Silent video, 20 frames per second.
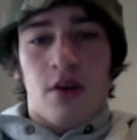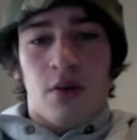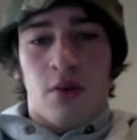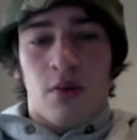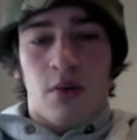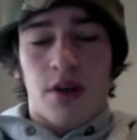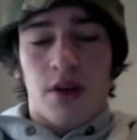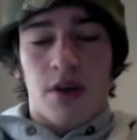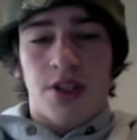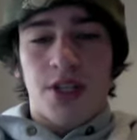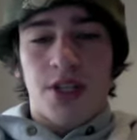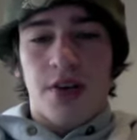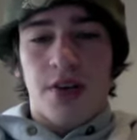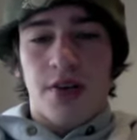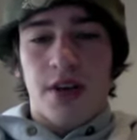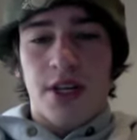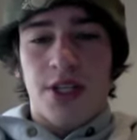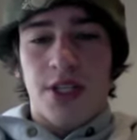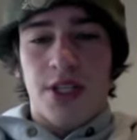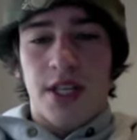We're a
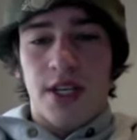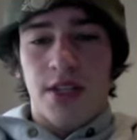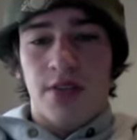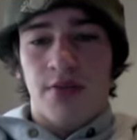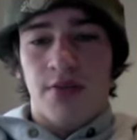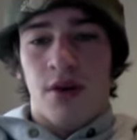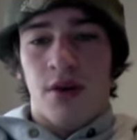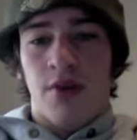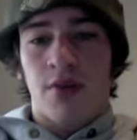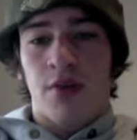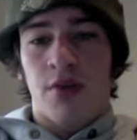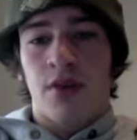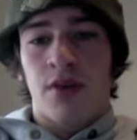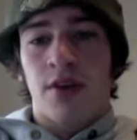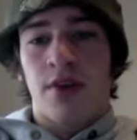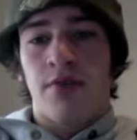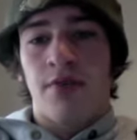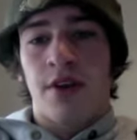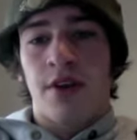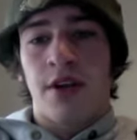generation that is evolving
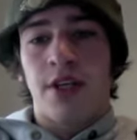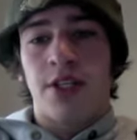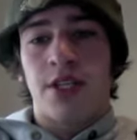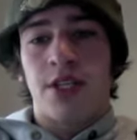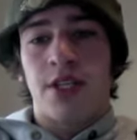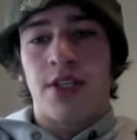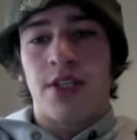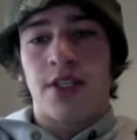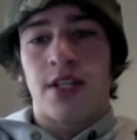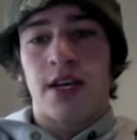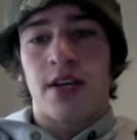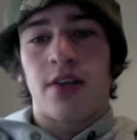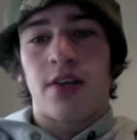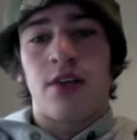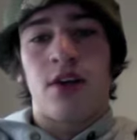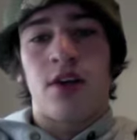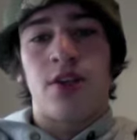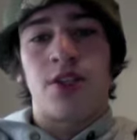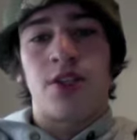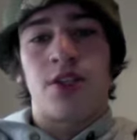within a very changing
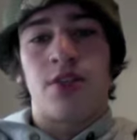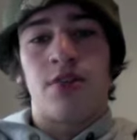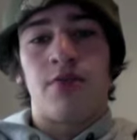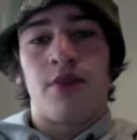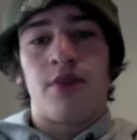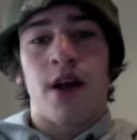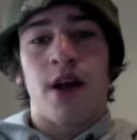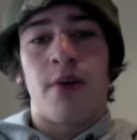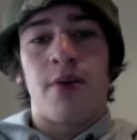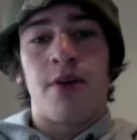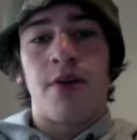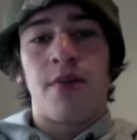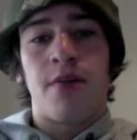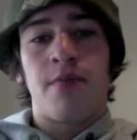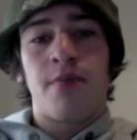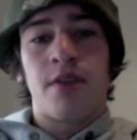technological environment.